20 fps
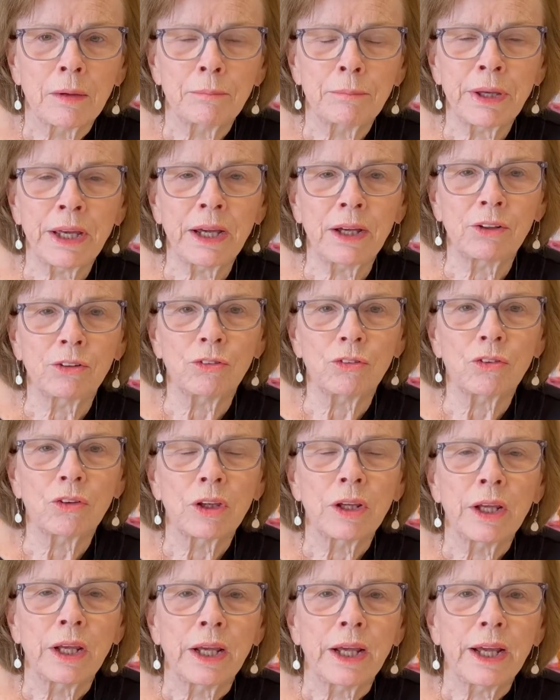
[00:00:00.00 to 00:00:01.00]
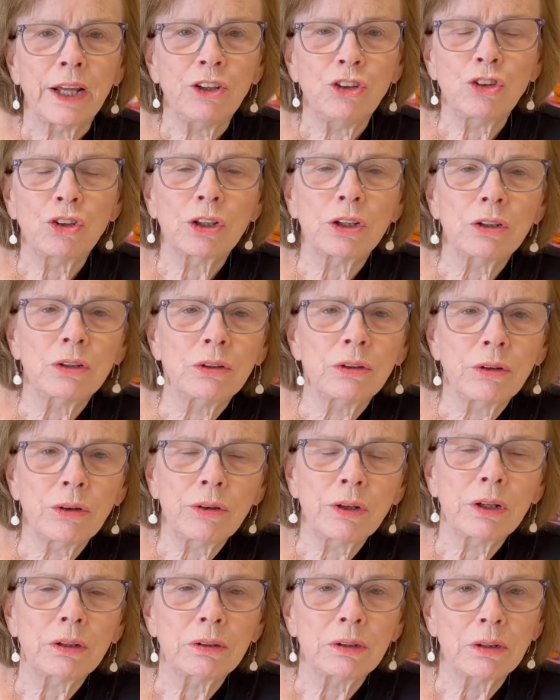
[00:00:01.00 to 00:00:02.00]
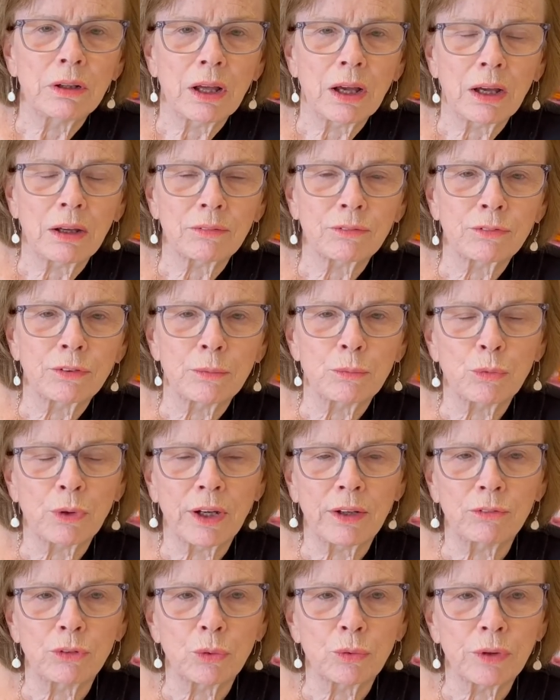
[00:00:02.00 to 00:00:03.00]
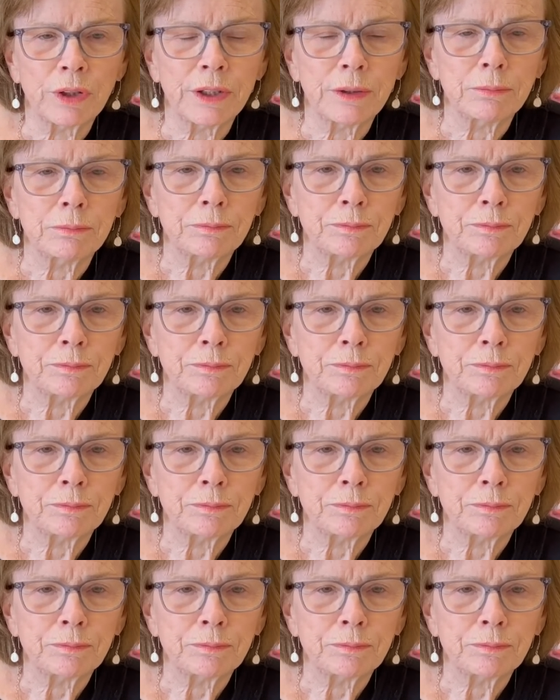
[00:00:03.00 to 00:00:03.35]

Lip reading: patterns, and you can learn a lot from Ravelry.